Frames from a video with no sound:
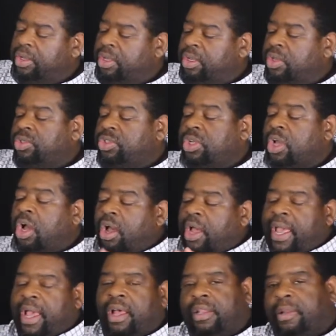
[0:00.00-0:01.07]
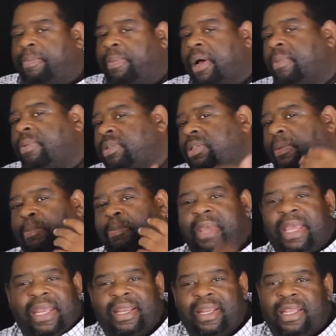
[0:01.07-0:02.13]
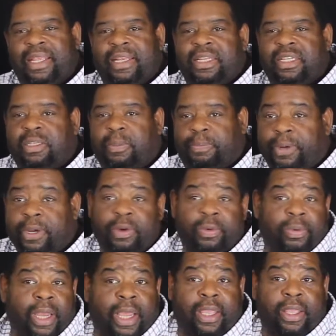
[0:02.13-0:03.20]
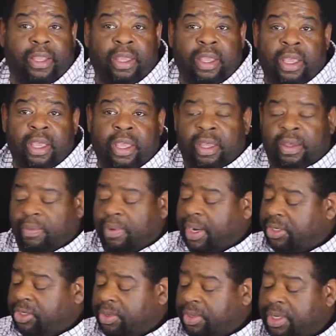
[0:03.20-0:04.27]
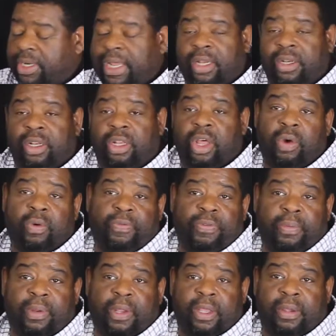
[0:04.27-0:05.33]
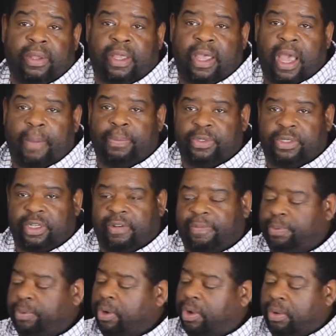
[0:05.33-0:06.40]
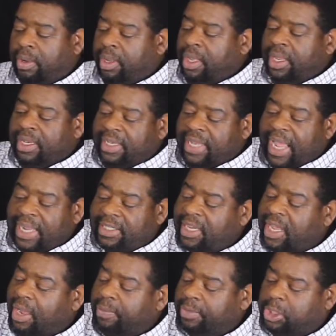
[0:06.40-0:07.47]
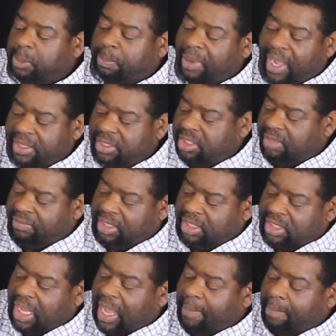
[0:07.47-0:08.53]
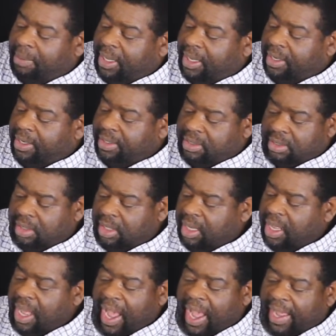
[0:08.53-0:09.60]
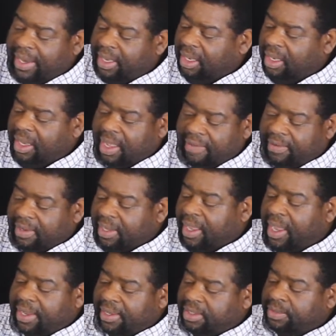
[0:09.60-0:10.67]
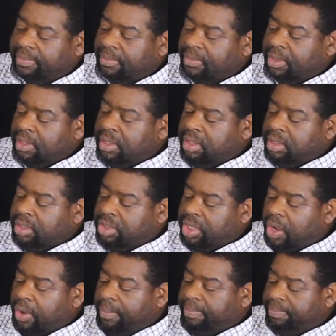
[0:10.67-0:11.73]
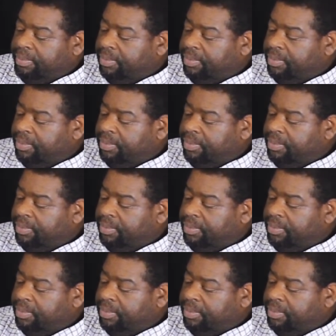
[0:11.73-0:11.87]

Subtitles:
you saw how the bubbles immediately disappeared when I turned it down to low from the Copper Chef Pro. That's how responsive this hot plate is. I love it, guys. So